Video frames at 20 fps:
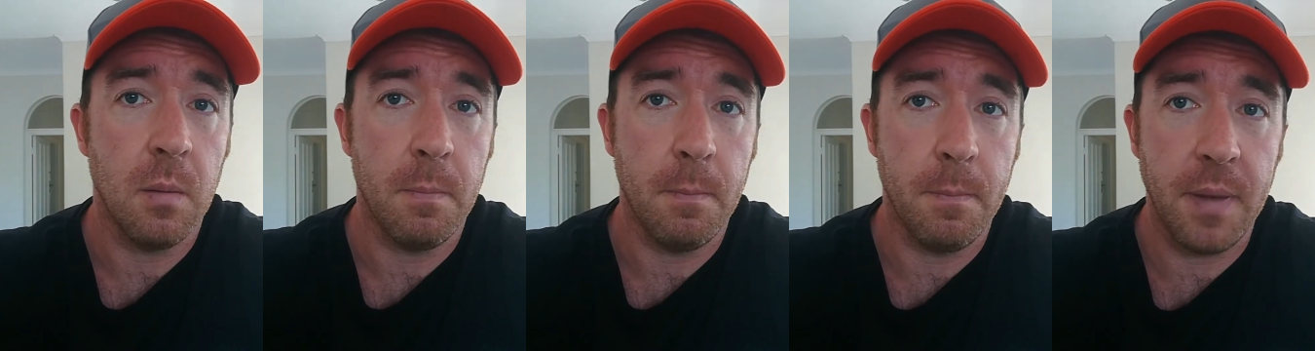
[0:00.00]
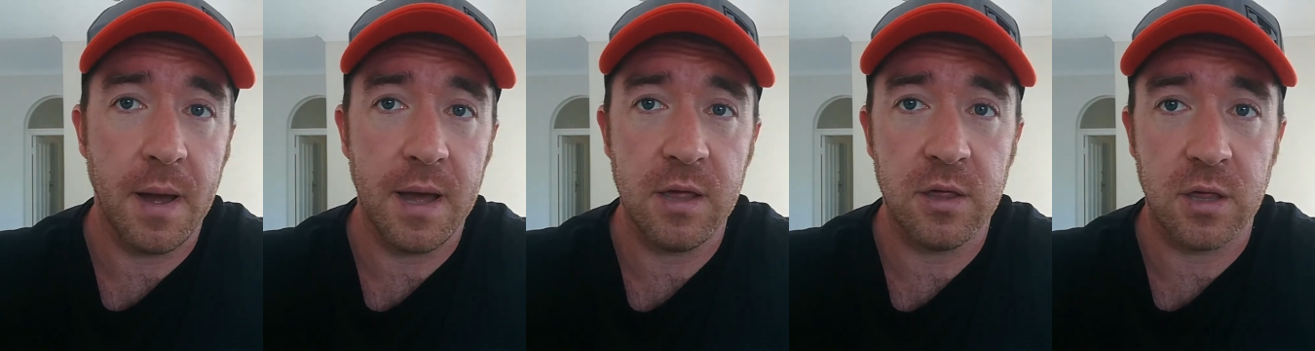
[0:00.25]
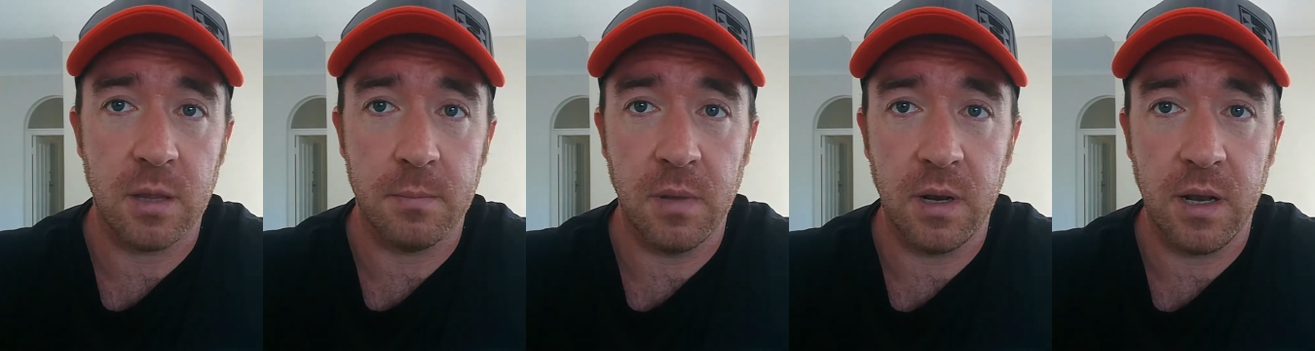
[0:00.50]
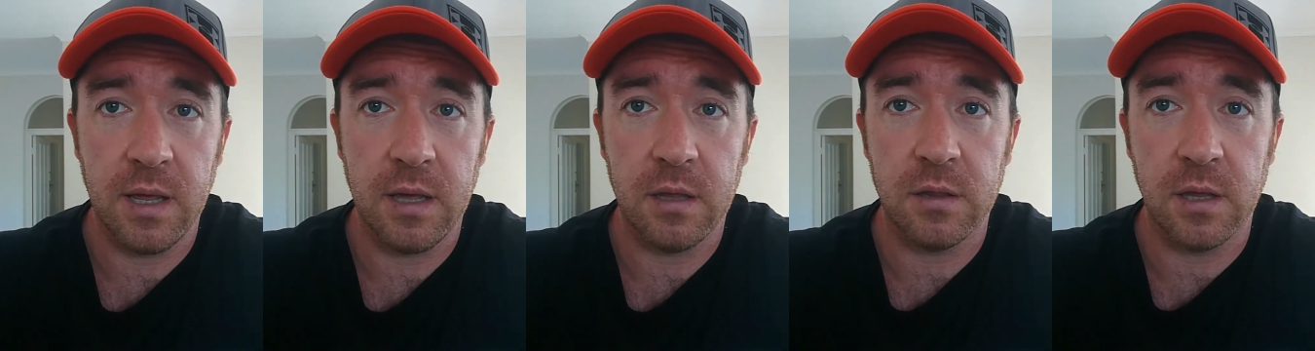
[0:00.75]
Pay
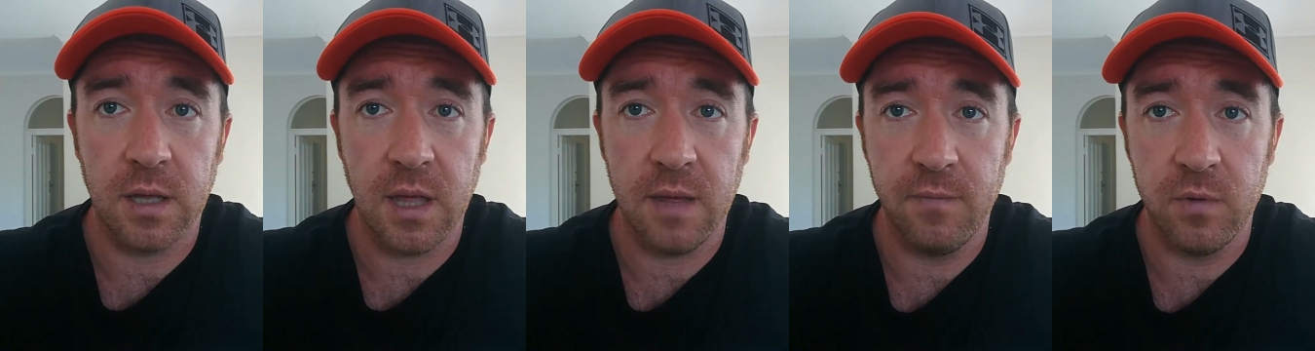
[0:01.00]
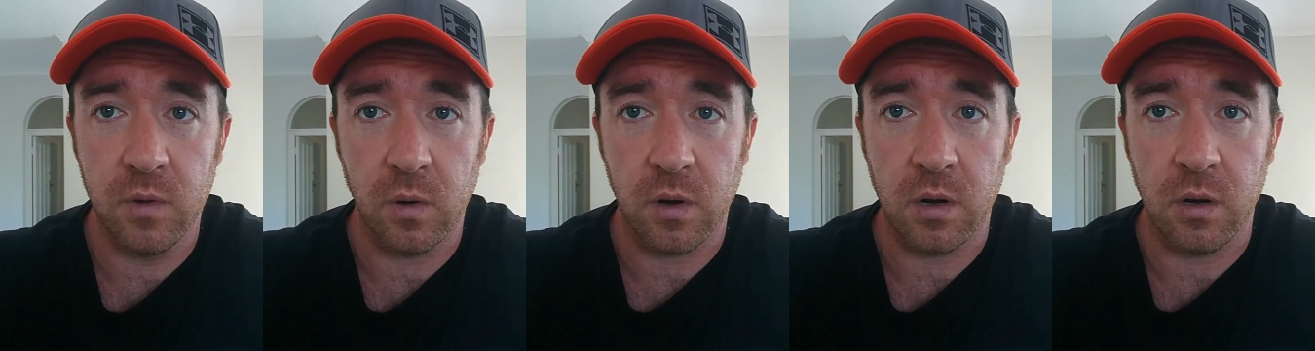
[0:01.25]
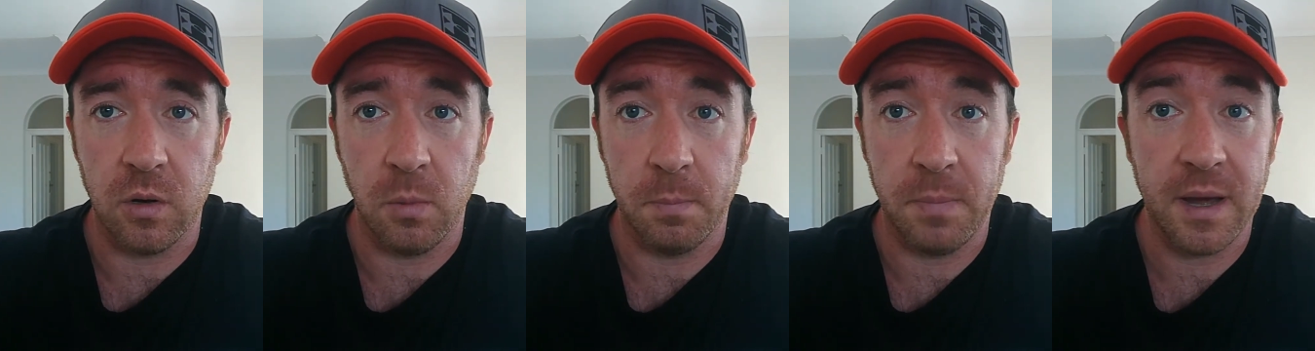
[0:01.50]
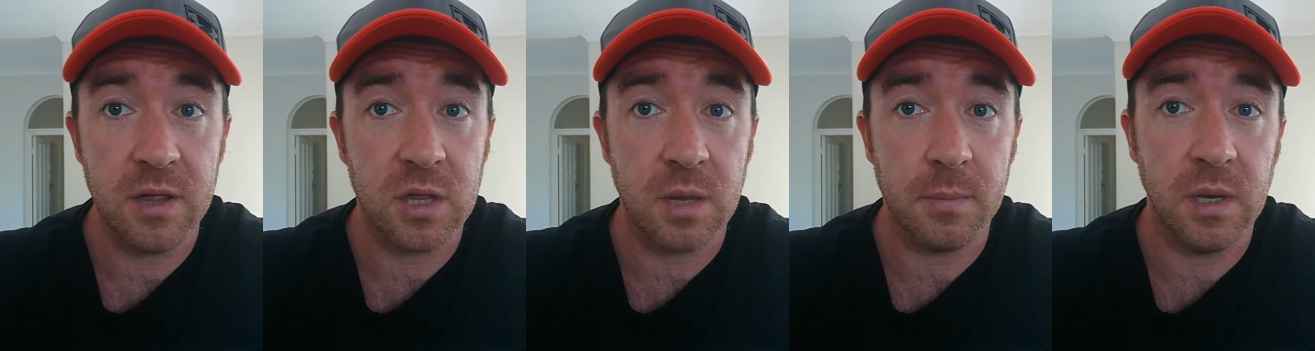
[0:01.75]
somebody to give you a clue. Pay
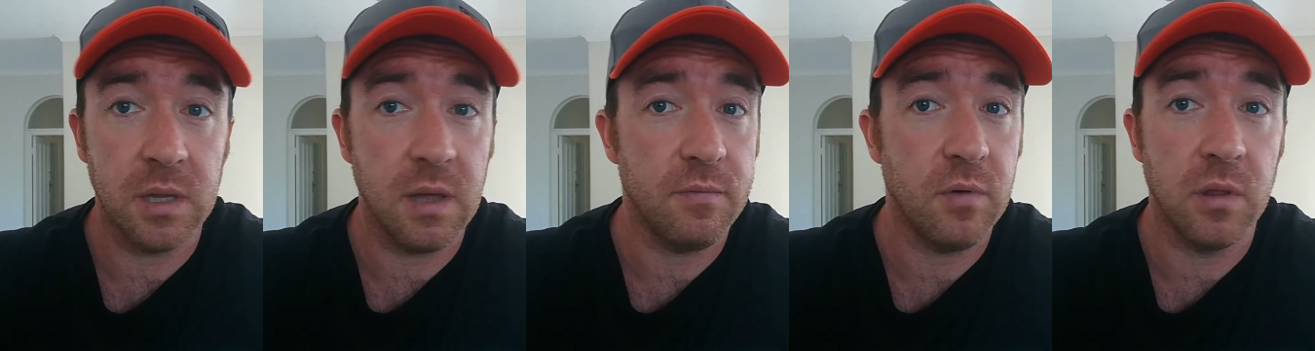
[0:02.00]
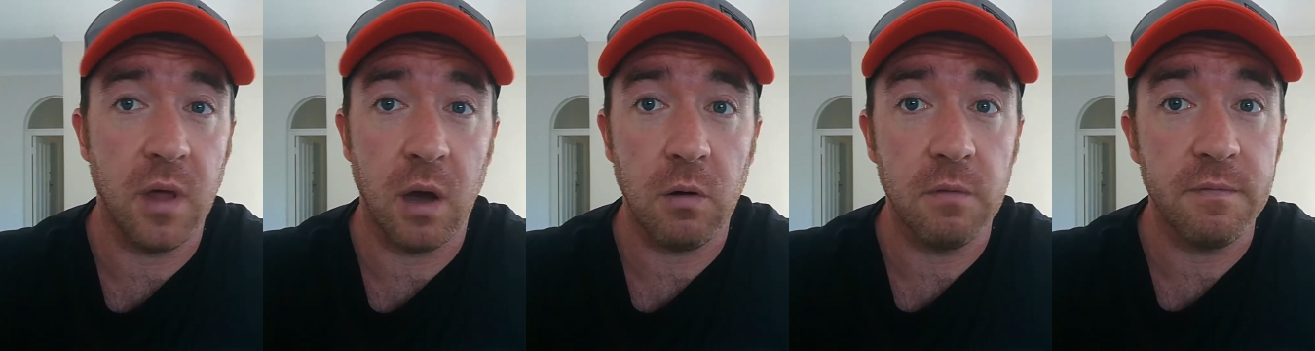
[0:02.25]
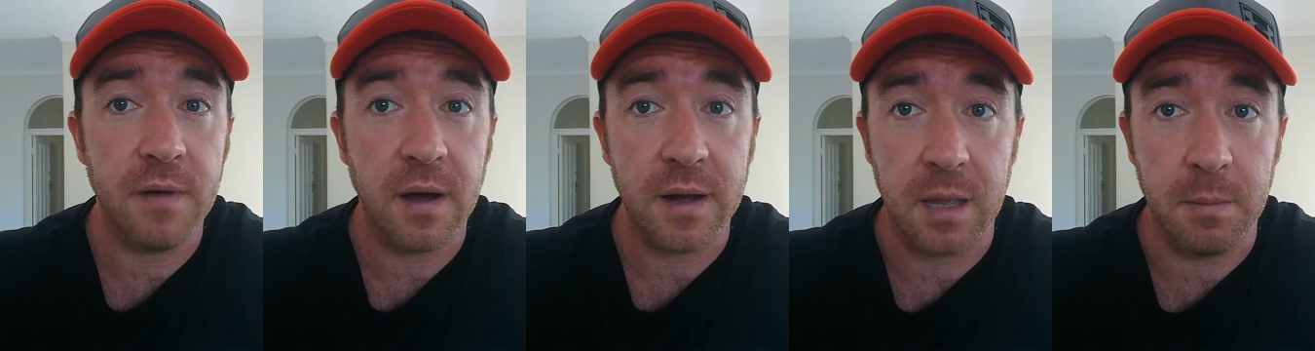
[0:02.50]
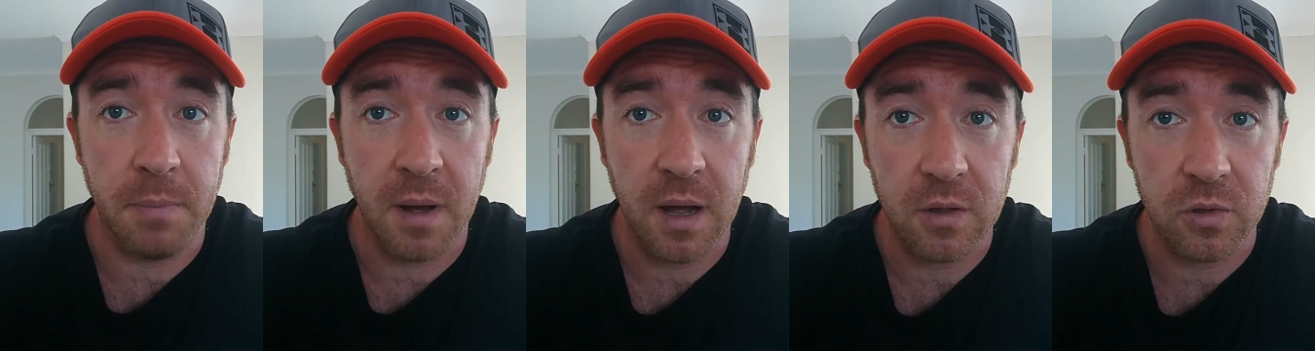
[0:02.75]
somebody to give you the whole fucking
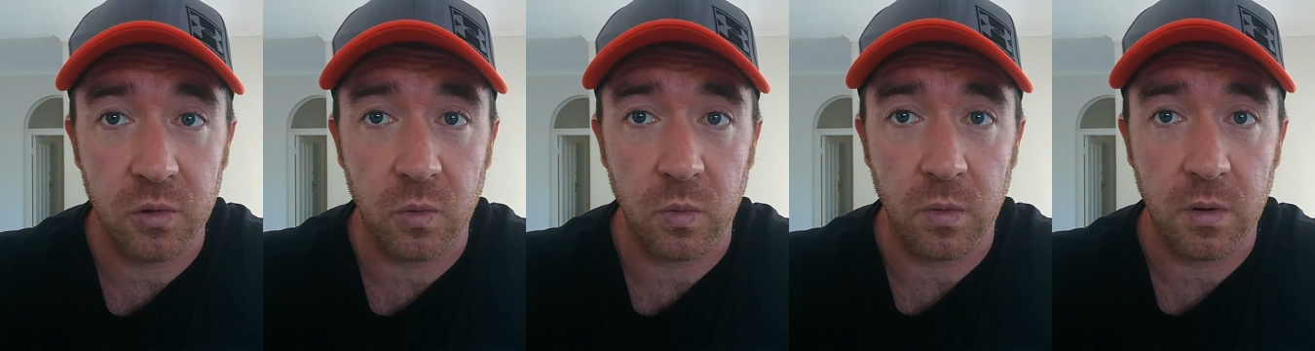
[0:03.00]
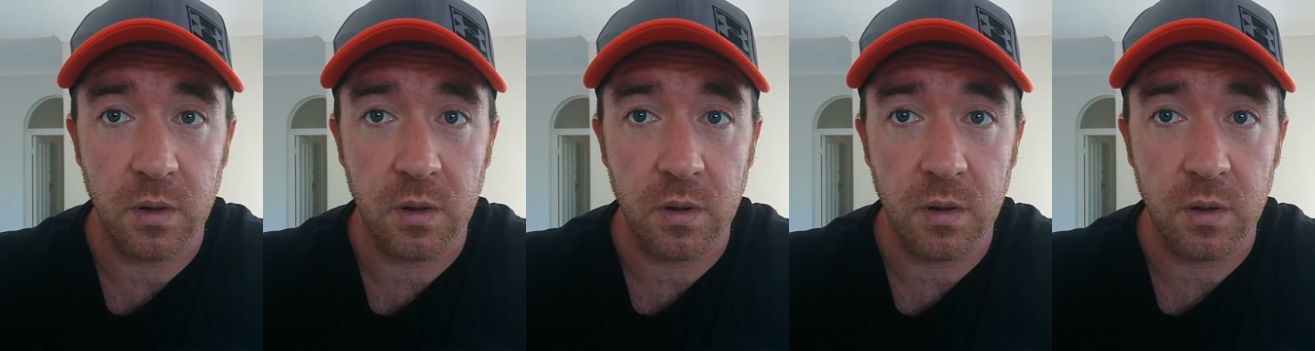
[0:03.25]
puzzle.